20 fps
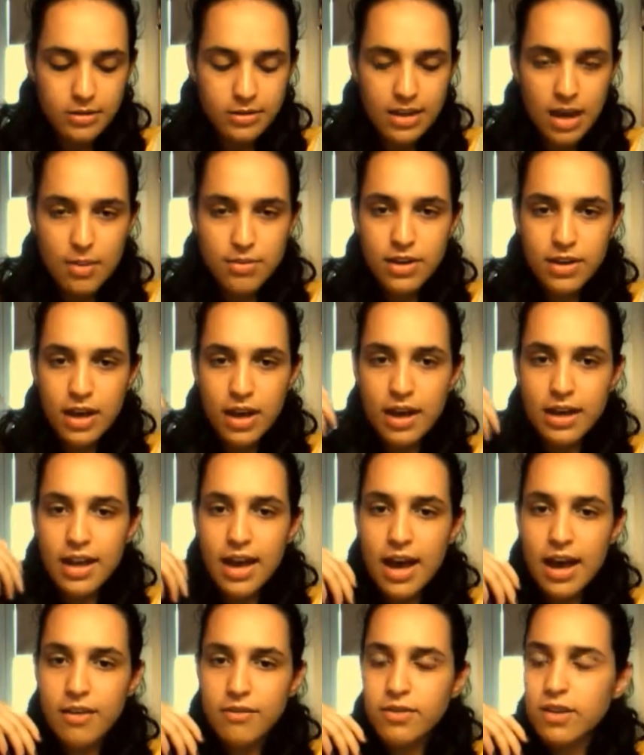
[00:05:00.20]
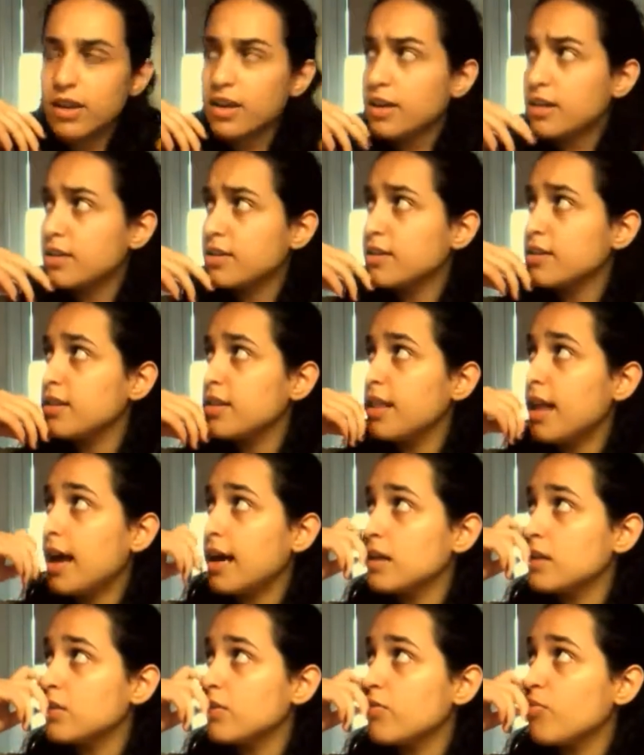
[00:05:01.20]
sometimes I have like
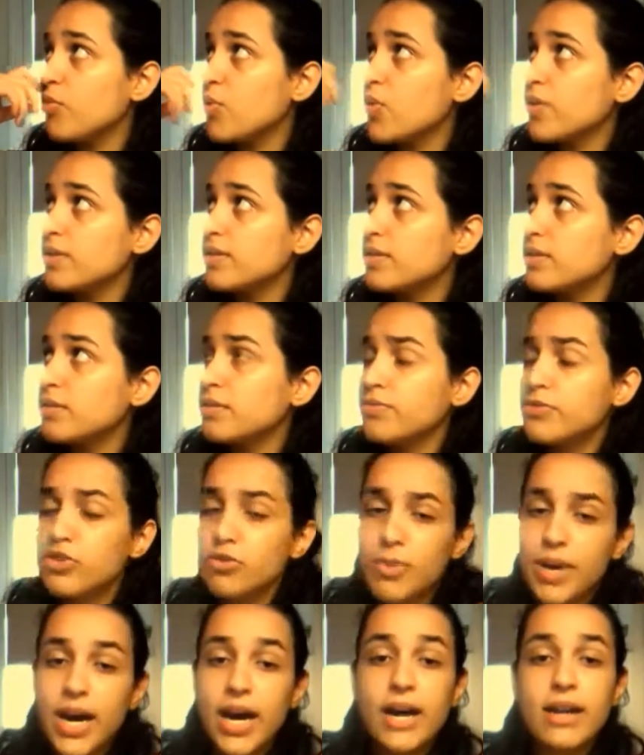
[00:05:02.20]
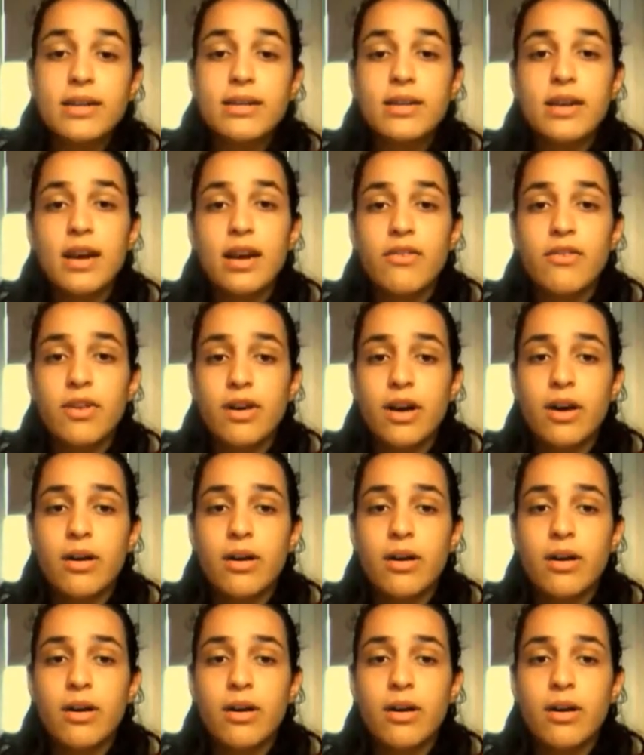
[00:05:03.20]
lines of books which behind have